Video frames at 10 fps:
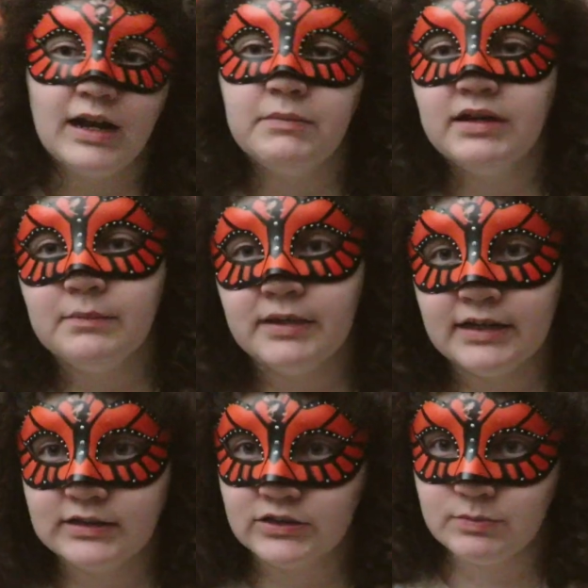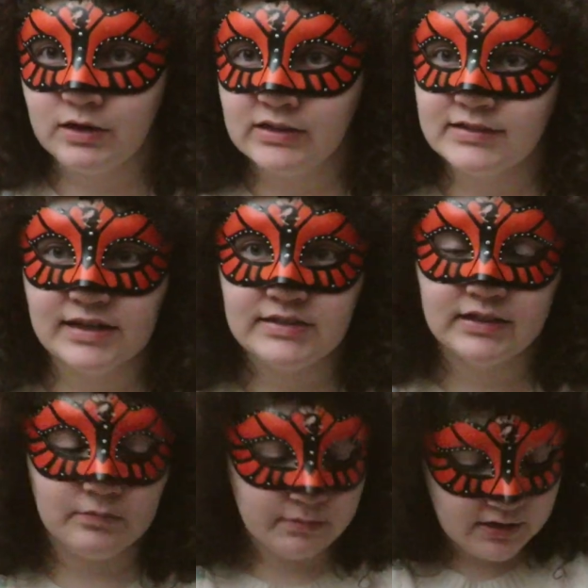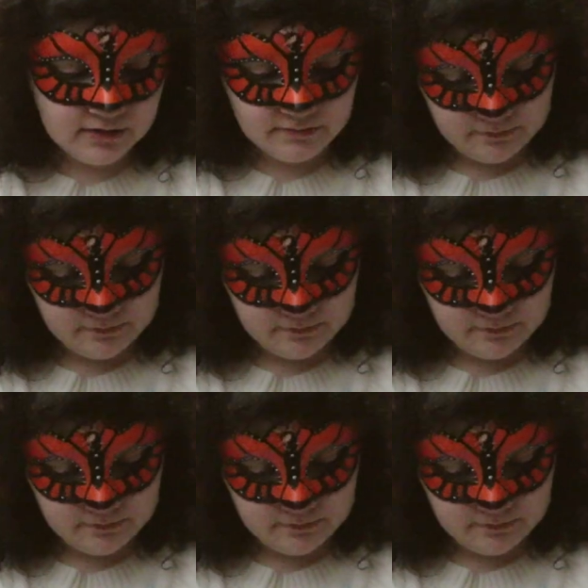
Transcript: I'm gonna make it the smallest size it can be.